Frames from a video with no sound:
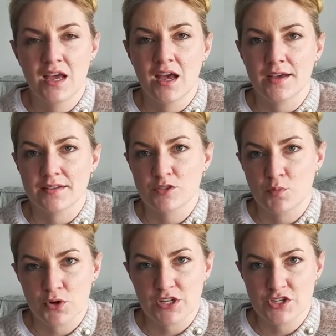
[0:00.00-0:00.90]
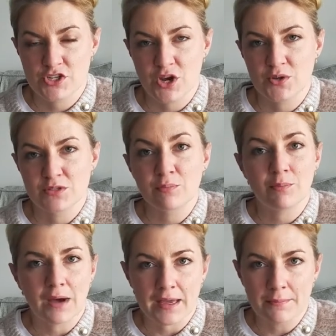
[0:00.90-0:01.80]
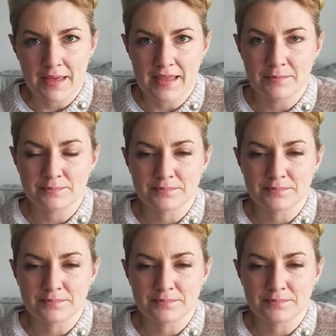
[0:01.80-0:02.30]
uh, sporting shows by men.